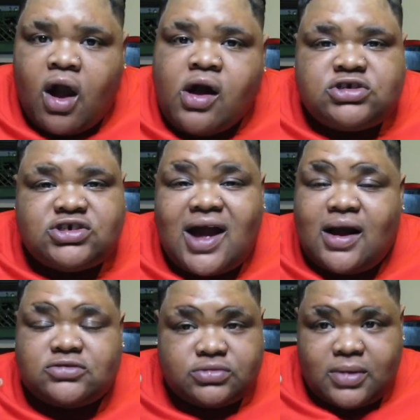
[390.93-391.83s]
Shout
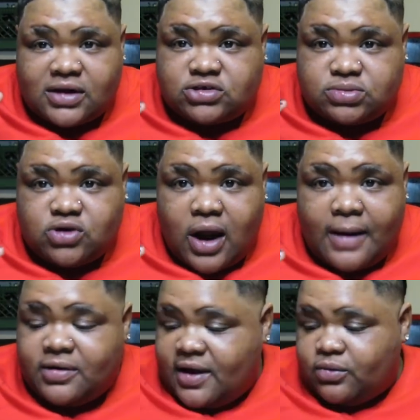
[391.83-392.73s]
out to my
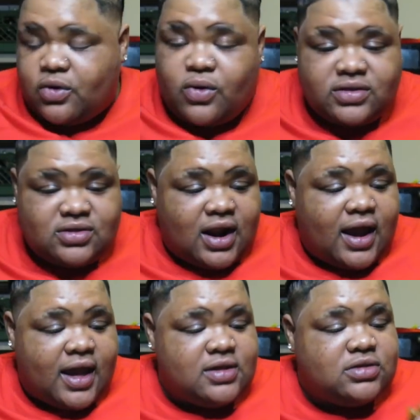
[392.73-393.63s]
subscriber that requested
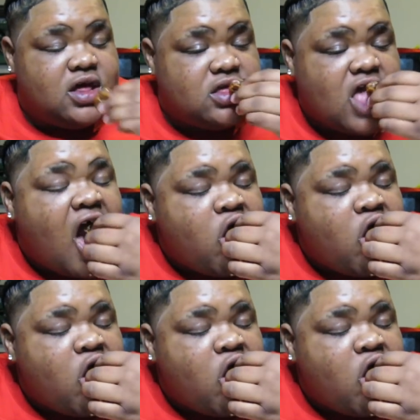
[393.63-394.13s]
I ate this.